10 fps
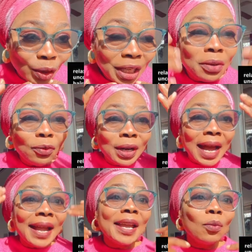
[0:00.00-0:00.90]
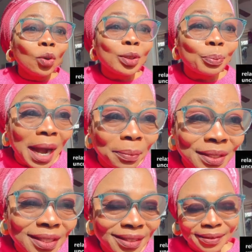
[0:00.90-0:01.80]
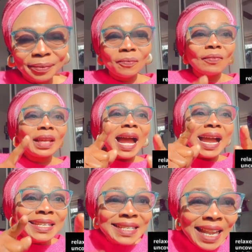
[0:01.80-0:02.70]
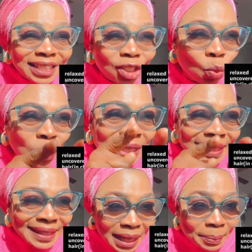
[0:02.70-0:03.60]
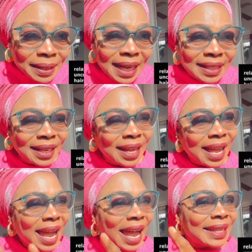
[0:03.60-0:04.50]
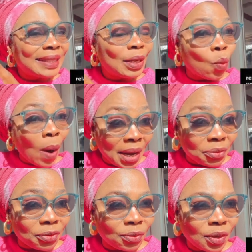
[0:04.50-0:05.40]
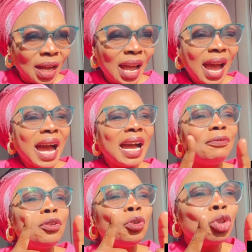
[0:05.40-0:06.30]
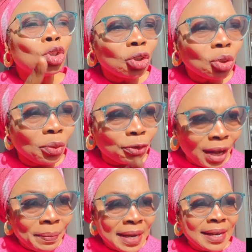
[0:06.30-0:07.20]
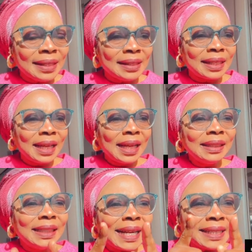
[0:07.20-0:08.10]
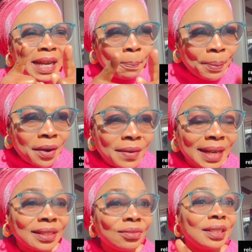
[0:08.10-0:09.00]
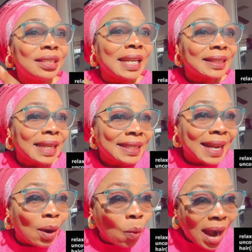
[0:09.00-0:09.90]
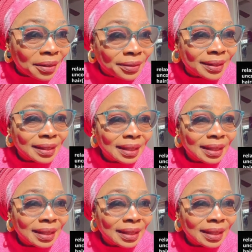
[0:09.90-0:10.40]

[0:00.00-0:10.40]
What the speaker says: Even her hair was palmed. And yet she was accepted as a wife. Have you thought of families that their parents rejected their wives?